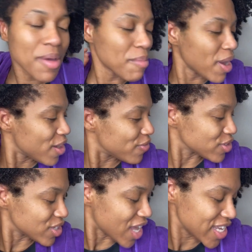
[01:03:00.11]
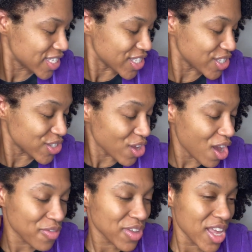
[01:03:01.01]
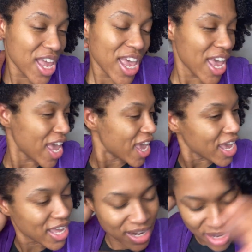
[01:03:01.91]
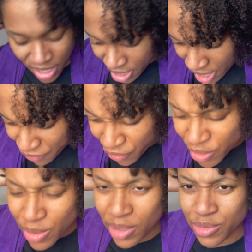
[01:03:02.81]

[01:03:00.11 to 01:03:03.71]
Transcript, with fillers: My hair feels nice and soft. And at first when I was